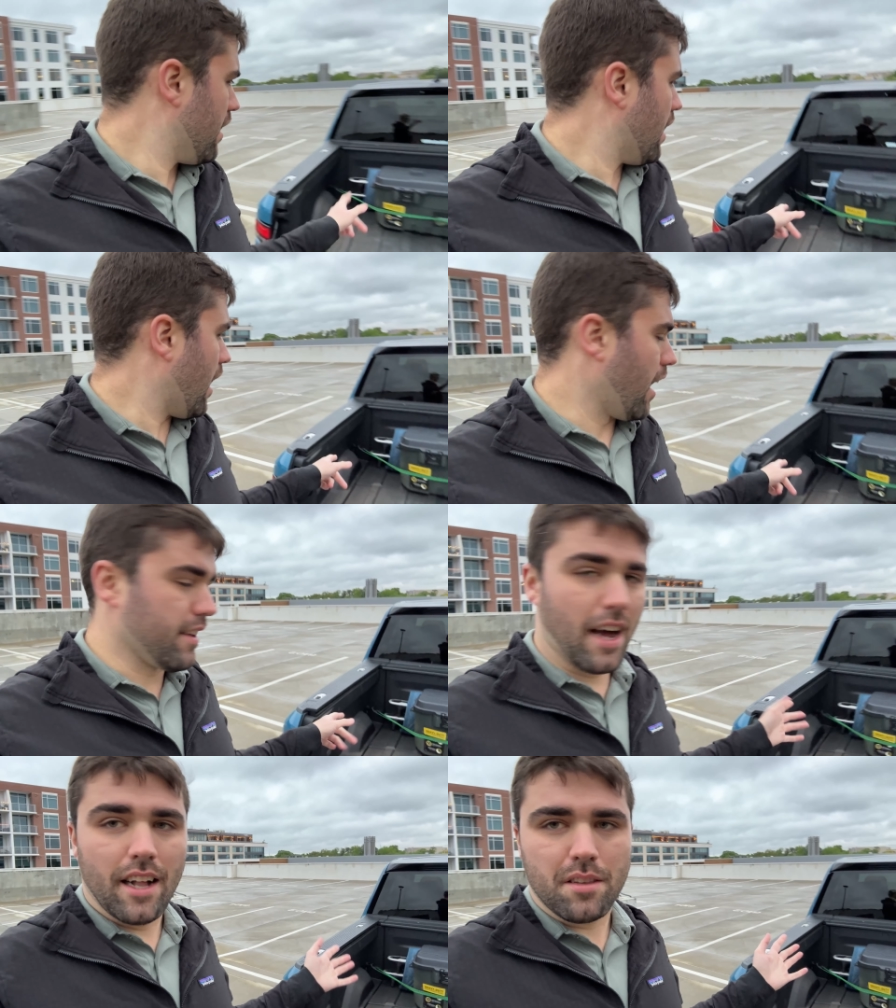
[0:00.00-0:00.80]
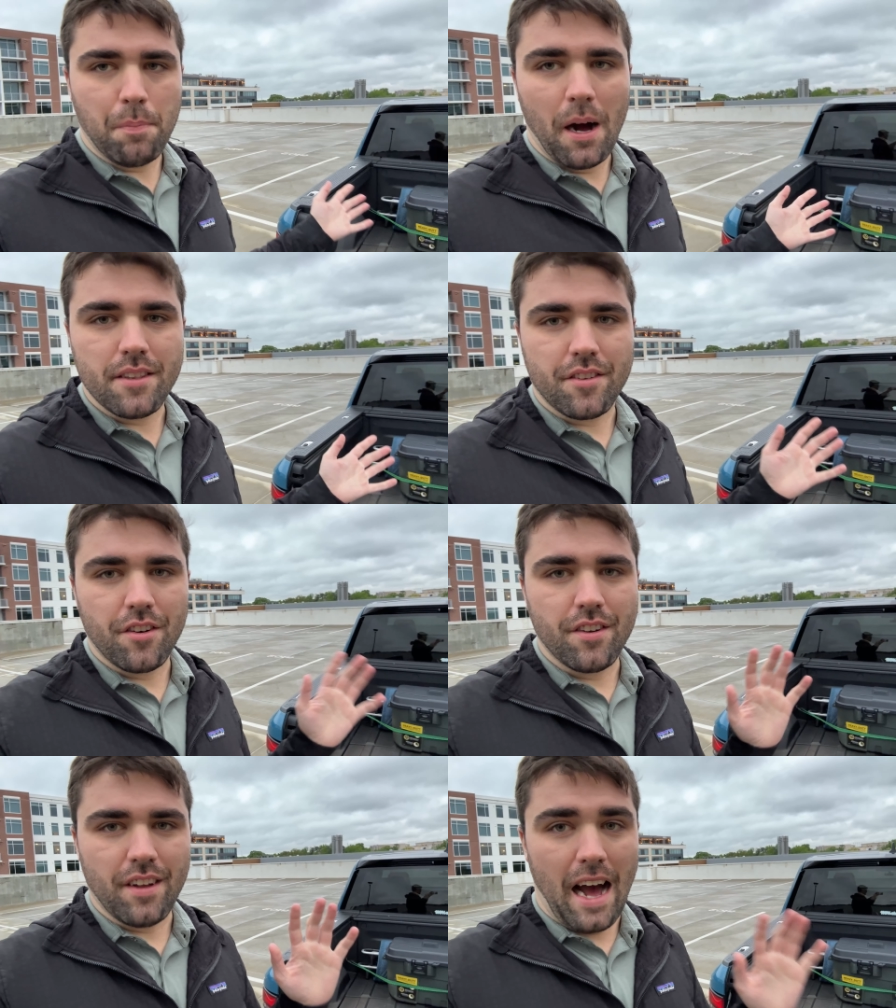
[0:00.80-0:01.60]
Not
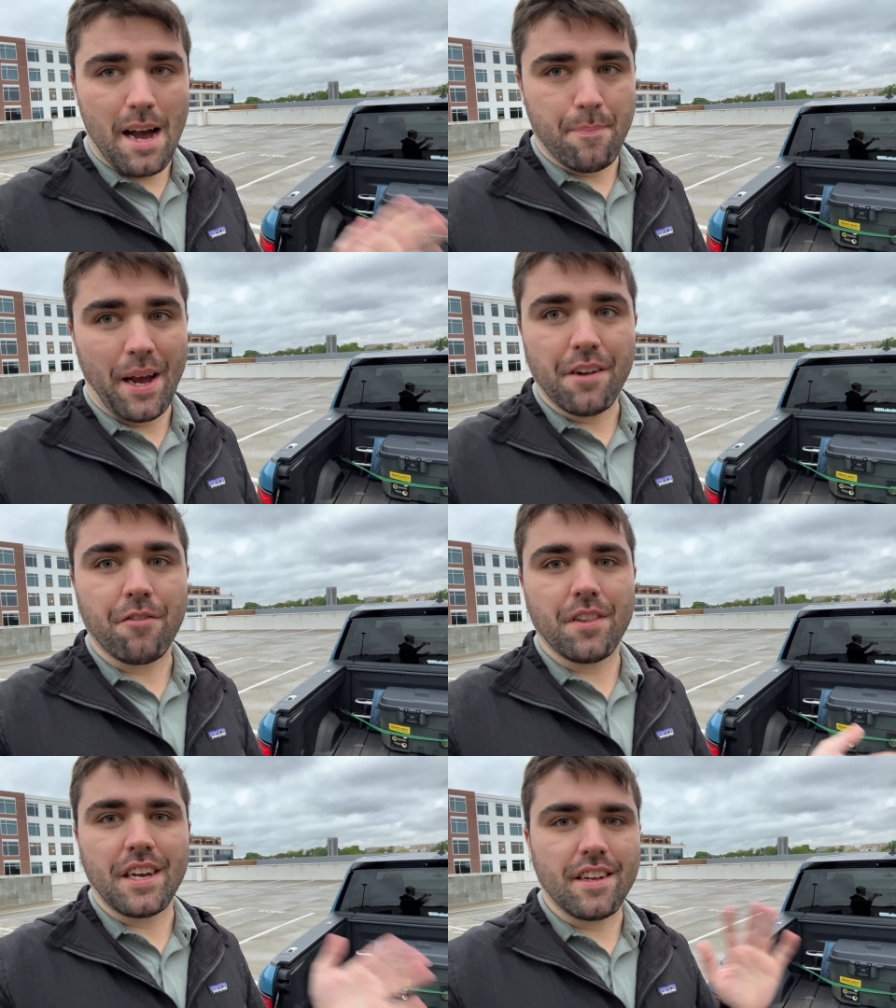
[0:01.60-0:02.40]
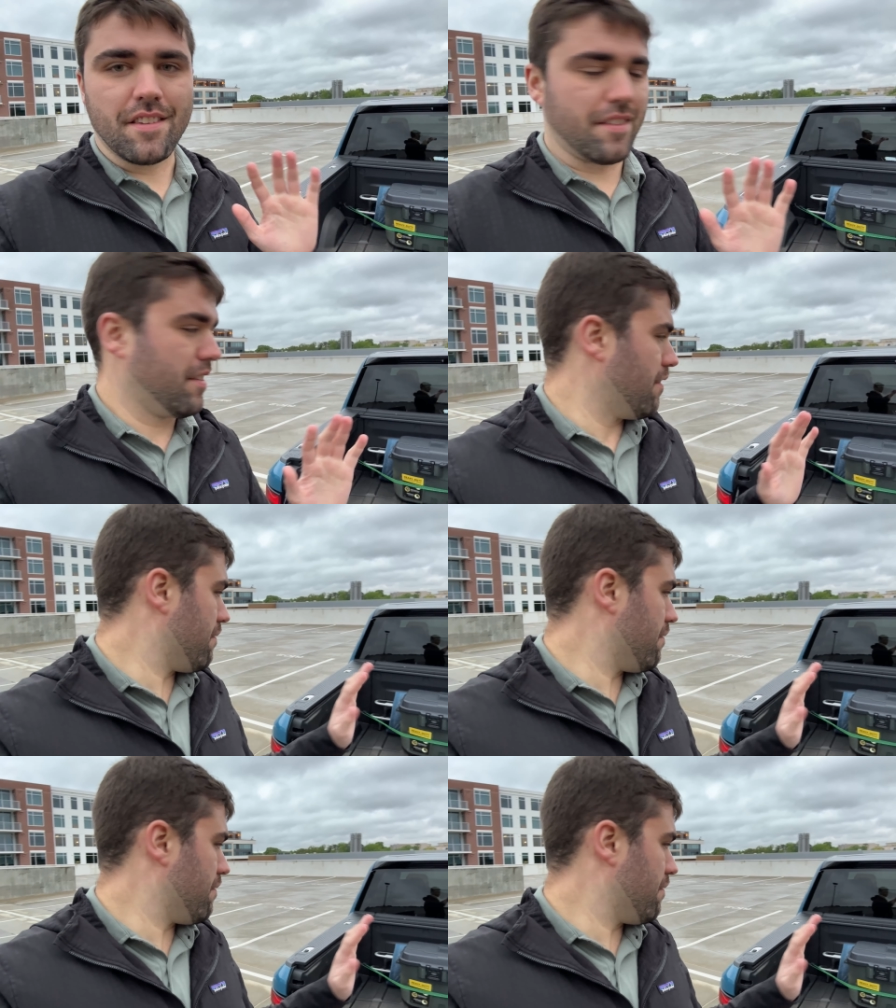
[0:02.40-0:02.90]
sponsored. I paid for these.